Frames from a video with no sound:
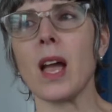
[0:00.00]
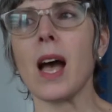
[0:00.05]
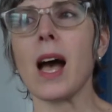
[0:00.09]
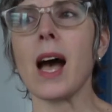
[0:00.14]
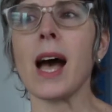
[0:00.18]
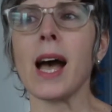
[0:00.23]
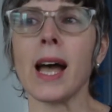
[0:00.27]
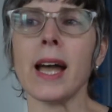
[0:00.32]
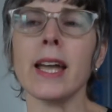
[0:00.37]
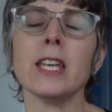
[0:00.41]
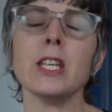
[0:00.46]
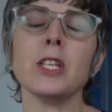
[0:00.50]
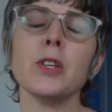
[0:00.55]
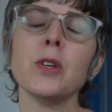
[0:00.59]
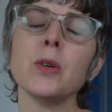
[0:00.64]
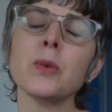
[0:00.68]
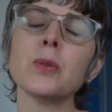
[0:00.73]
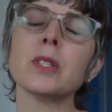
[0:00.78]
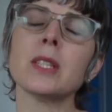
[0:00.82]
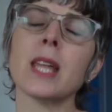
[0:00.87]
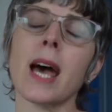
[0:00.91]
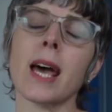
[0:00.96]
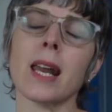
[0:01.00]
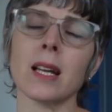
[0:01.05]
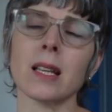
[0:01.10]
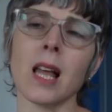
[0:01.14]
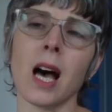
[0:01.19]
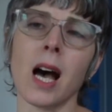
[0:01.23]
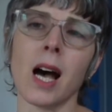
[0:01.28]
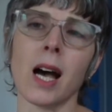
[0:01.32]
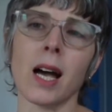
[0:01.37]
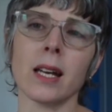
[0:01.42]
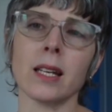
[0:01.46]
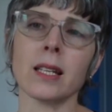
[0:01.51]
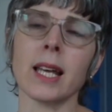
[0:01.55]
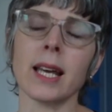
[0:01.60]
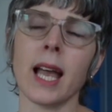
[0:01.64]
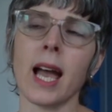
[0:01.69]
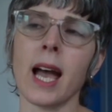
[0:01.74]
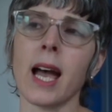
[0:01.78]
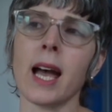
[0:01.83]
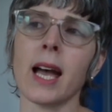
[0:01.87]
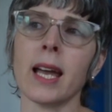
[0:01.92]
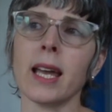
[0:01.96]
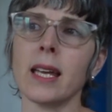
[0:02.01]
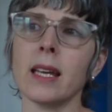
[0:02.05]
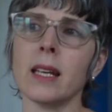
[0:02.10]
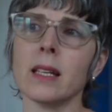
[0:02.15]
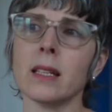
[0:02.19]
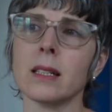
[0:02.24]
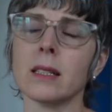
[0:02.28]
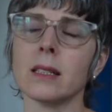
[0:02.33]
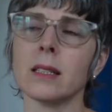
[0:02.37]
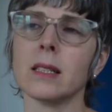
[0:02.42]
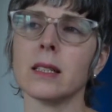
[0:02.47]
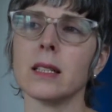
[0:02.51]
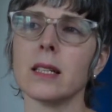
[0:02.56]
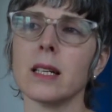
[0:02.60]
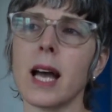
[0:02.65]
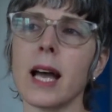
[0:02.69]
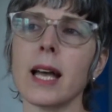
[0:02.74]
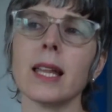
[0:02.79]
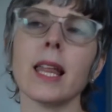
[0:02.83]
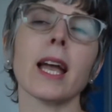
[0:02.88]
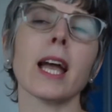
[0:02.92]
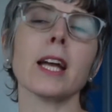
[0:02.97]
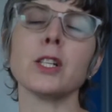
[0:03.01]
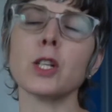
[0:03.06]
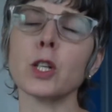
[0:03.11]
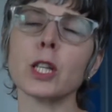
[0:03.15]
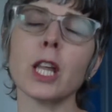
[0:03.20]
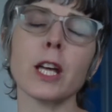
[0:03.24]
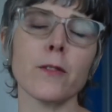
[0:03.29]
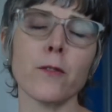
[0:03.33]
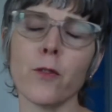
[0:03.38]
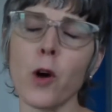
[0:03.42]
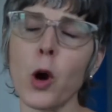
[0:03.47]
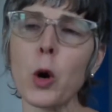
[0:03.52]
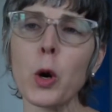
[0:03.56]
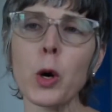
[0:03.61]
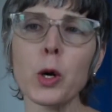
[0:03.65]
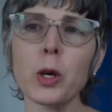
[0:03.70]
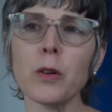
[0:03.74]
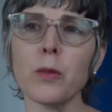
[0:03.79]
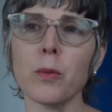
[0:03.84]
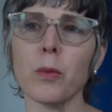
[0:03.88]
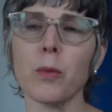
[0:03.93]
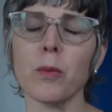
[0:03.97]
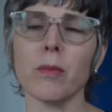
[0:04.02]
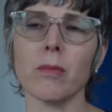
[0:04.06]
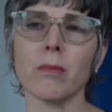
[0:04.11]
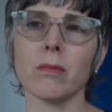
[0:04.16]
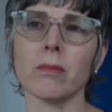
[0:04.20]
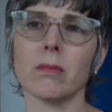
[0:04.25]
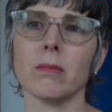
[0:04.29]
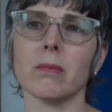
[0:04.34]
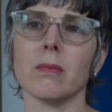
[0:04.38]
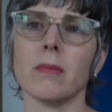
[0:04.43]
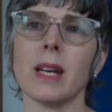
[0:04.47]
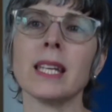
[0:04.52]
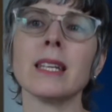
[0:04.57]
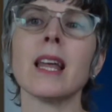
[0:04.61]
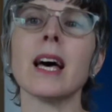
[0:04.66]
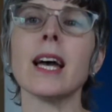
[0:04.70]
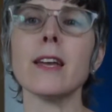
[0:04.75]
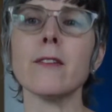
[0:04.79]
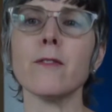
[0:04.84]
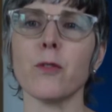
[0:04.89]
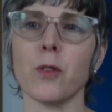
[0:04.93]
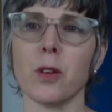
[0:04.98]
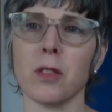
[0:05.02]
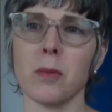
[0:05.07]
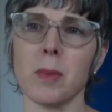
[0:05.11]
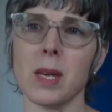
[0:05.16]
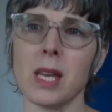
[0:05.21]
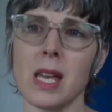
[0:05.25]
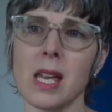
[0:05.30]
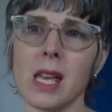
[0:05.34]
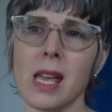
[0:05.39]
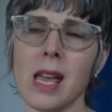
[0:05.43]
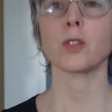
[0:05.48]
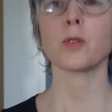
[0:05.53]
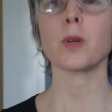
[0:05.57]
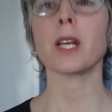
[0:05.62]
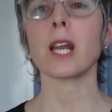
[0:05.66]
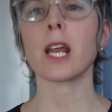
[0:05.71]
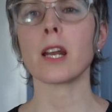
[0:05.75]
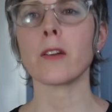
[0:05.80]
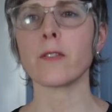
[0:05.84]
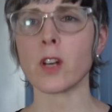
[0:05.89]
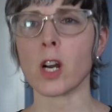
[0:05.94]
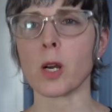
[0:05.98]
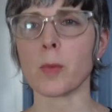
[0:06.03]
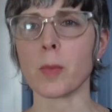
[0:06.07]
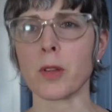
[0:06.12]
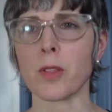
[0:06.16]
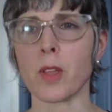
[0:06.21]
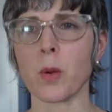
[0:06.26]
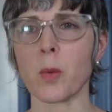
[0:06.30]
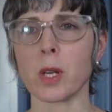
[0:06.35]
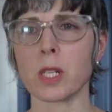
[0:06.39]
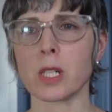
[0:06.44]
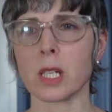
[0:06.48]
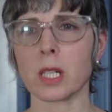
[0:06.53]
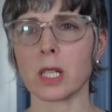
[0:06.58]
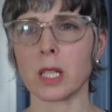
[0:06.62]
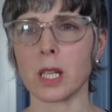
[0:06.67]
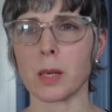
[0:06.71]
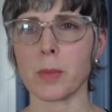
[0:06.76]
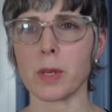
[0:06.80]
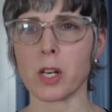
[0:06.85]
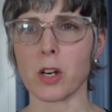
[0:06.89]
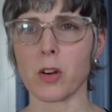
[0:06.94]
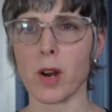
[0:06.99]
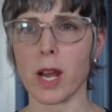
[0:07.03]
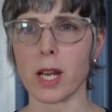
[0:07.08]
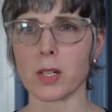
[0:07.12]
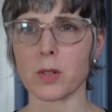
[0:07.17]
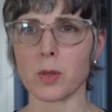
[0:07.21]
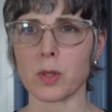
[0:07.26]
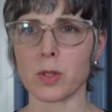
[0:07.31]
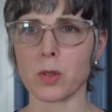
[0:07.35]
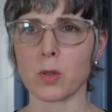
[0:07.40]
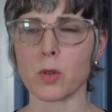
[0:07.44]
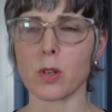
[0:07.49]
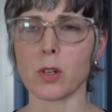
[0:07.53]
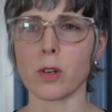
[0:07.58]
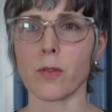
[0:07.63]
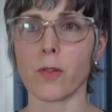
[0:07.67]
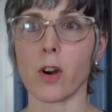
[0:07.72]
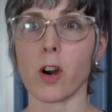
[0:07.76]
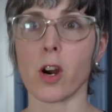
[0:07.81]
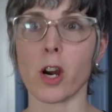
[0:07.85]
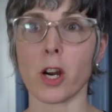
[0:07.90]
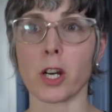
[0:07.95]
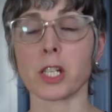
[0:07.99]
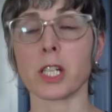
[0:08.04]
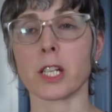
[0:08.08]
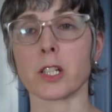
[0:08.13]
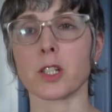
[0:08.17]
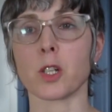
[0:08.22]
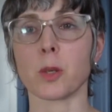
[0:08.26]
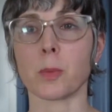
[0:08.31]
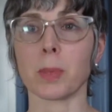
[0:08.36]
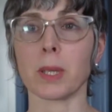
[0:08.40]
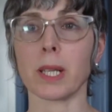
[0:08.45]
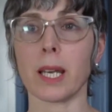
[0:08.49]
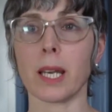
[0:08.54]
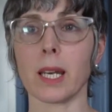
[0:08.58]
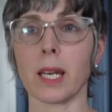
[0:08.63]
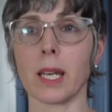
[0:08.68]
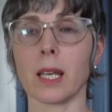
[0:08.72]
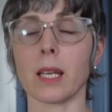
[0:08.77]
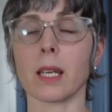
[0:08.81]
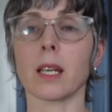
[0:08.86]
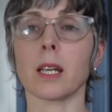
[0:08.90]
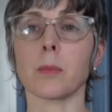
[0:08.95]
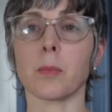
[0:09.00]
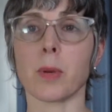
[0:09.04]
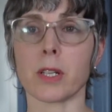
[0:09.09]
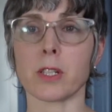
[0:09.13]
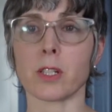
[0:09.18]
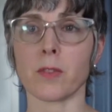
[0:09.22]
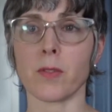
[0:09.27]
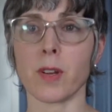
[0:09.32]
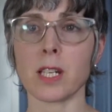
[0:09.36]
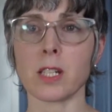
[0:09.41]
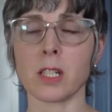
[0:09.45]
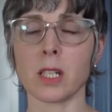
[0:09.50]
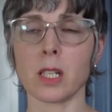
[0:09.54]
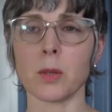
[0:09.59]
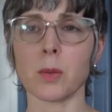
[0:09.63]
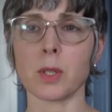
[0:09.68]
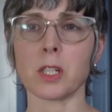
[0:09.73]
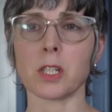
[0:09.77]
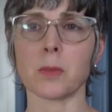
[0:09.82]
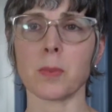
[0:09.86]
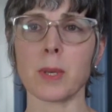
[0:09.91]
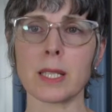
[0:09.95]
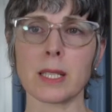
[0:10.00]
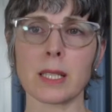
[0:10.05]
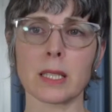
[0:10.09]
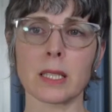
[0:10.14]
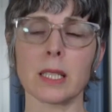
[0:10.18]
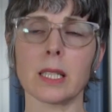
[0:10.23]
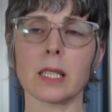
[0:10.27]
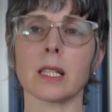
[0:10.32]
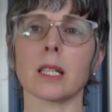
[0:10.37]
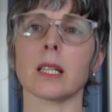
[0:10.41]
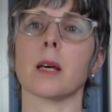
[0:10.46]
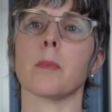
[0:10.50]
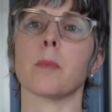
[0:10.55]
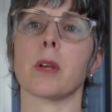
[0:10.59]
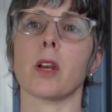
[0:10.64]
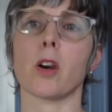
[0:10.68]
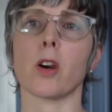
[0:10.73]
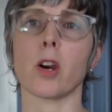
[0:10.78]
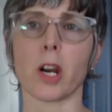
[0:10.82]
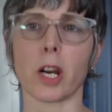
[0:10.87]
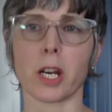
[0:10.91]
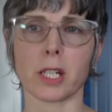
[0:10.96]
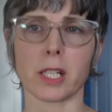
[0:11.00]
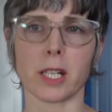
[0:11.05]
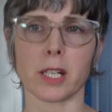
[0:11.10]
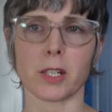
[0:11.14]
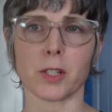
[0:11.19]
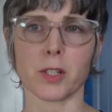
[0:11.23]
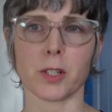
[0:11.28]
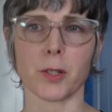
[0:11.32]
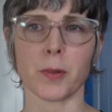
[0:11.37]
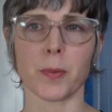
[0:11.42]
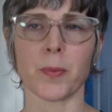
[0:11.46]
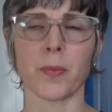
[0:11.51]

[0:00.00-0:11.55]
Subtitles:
I use that a lot. I took that forward in life with me. Straight out of Dartmouth, I went to Columbia Graduate School for Architecture, Planning, and Preservation, which is basically Columbia architecture.